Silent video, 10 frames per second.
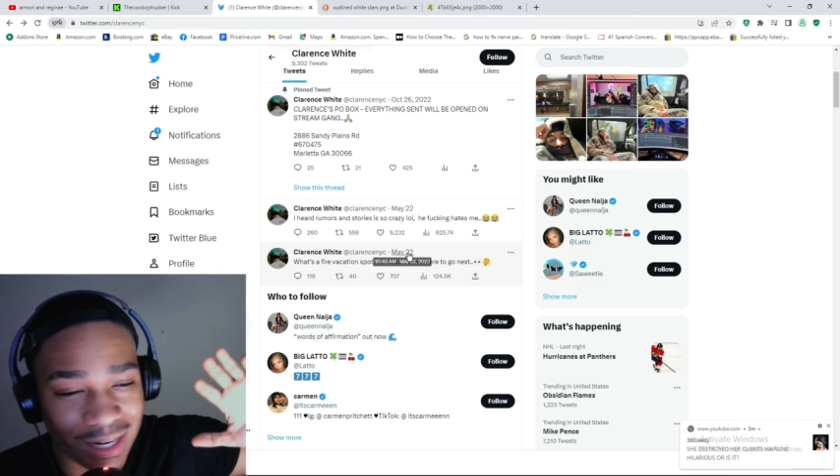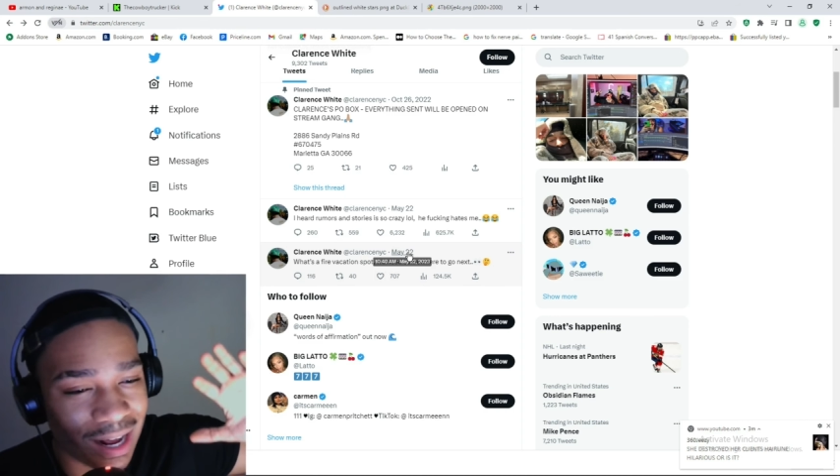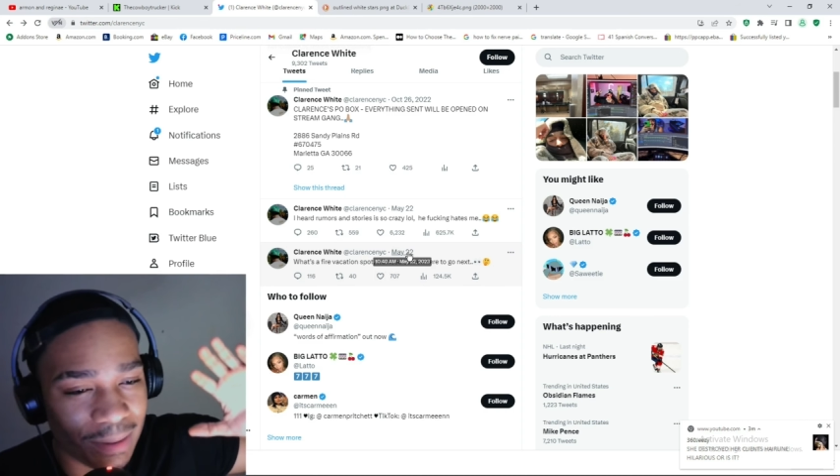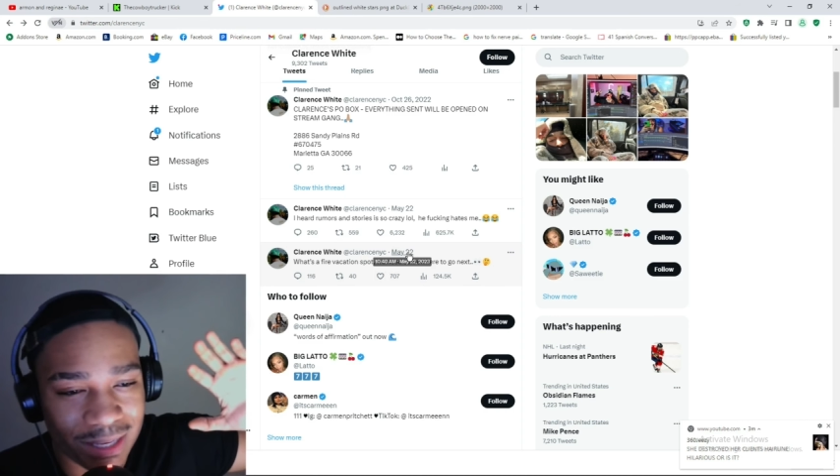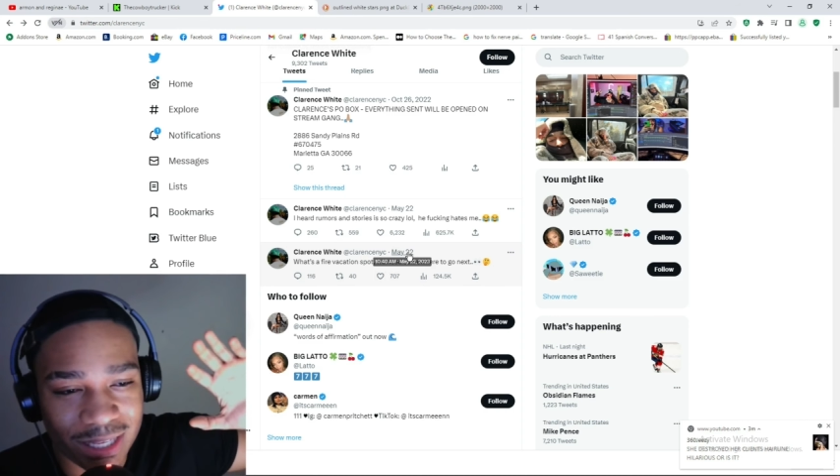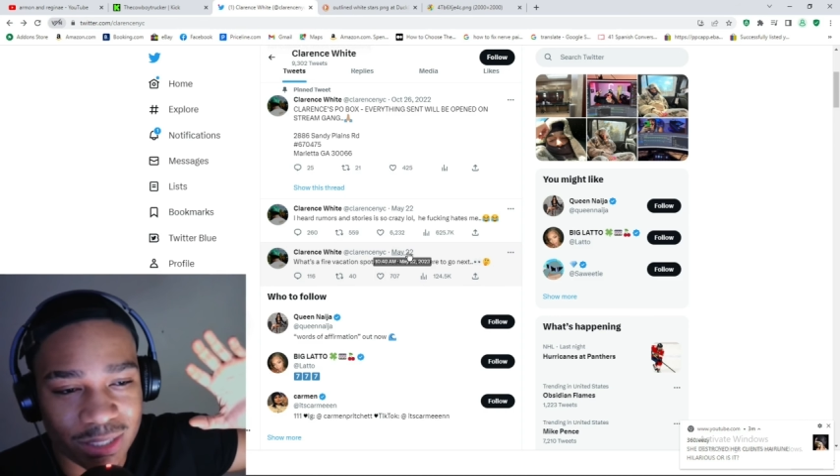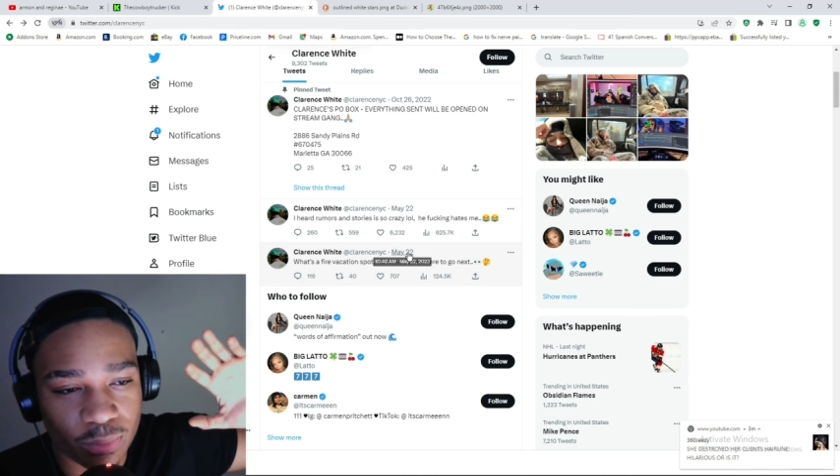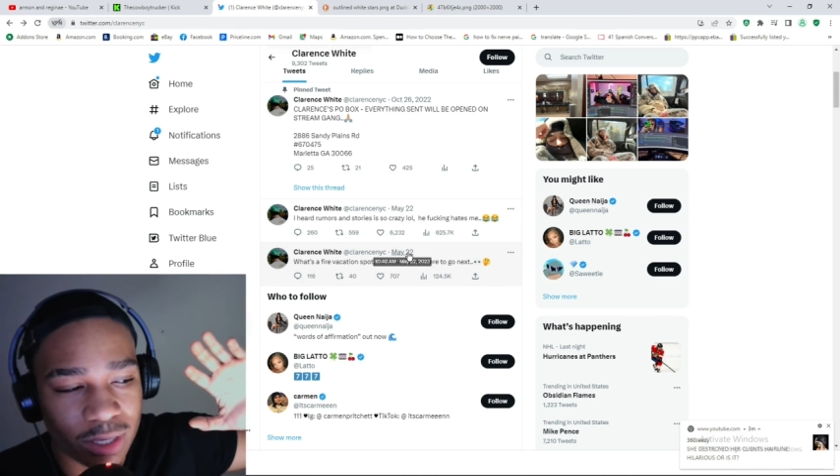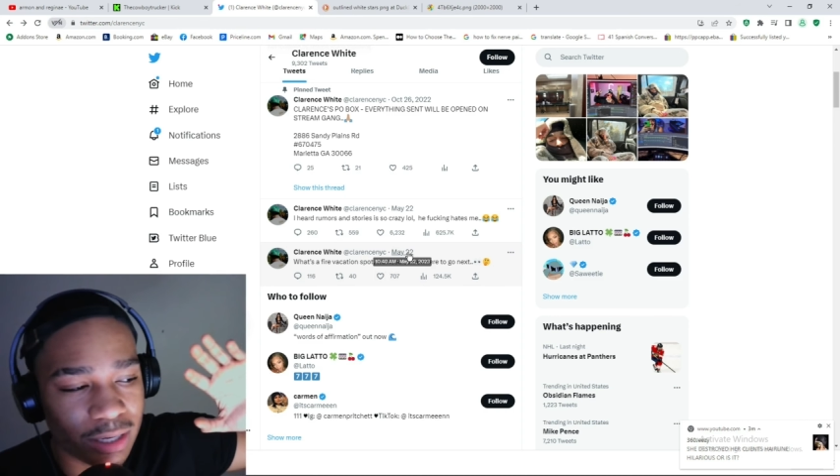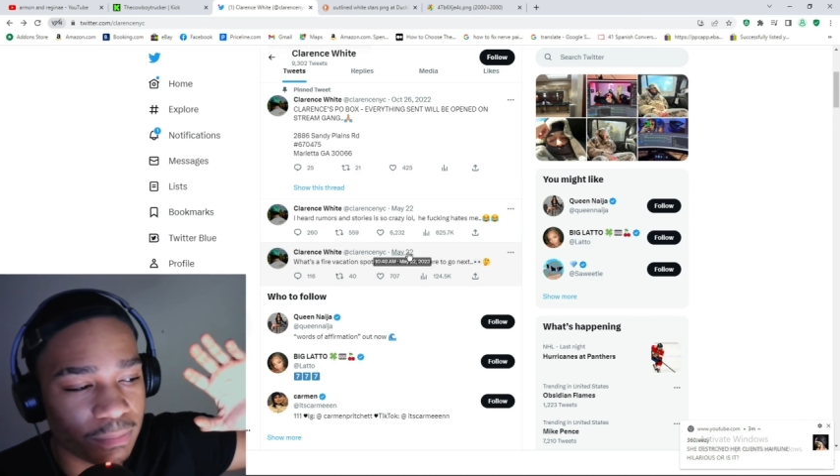I mean, he's
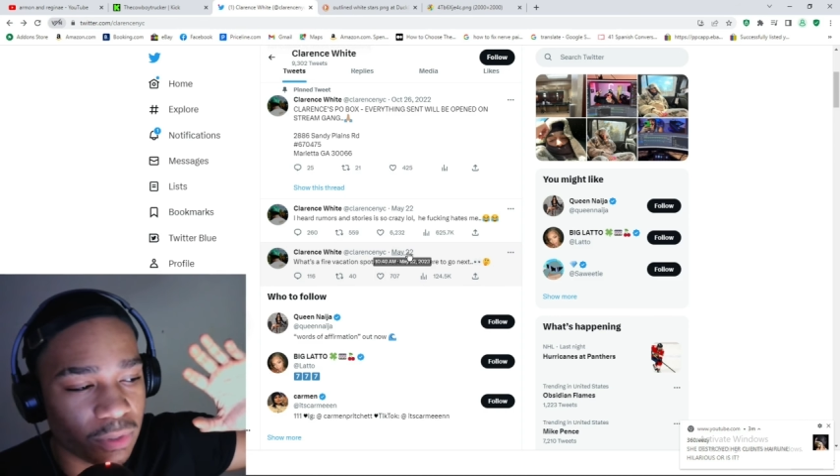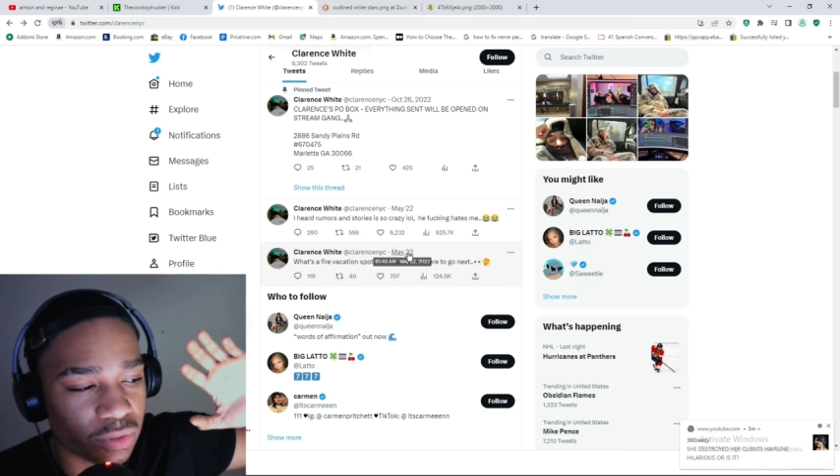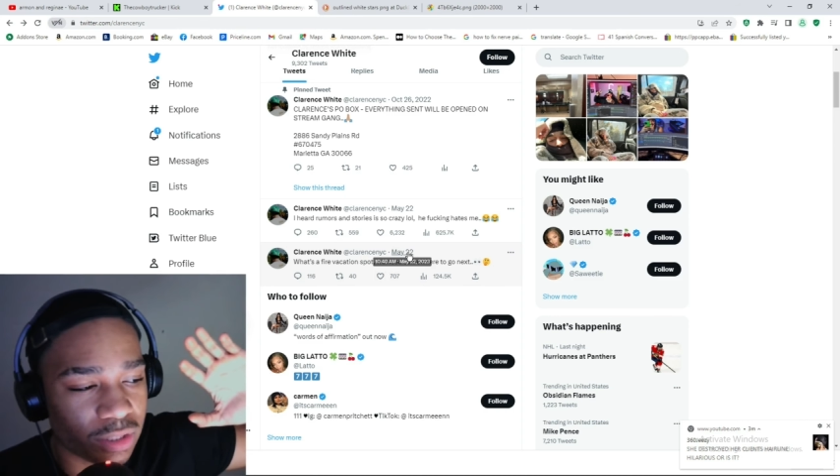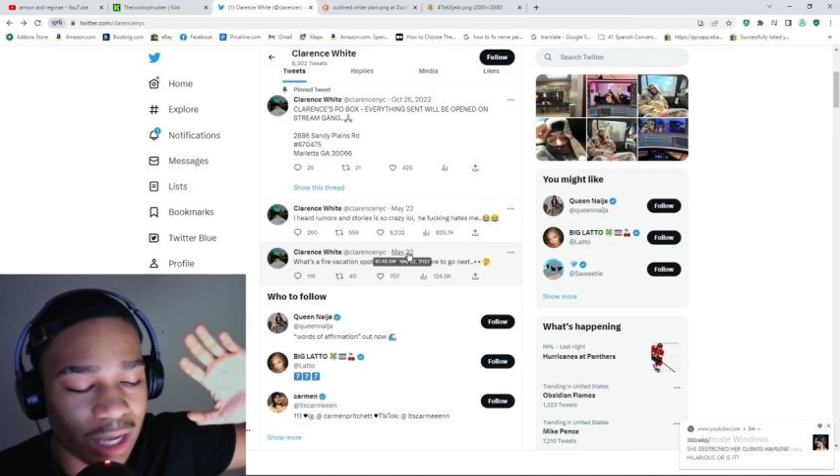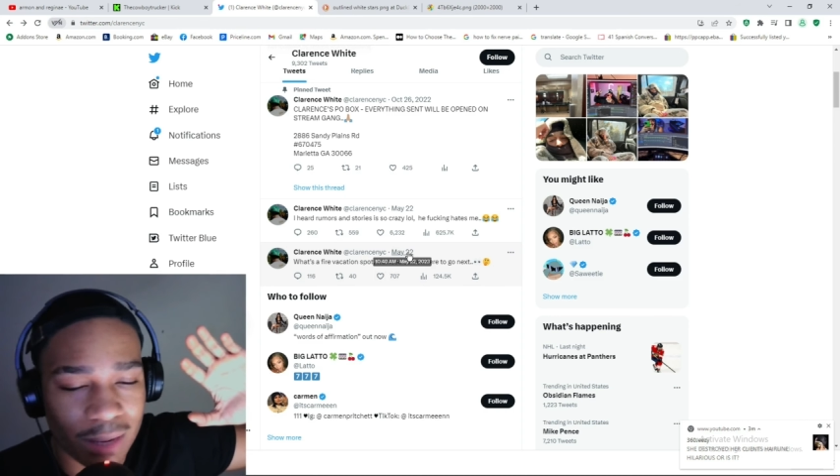one of the most top.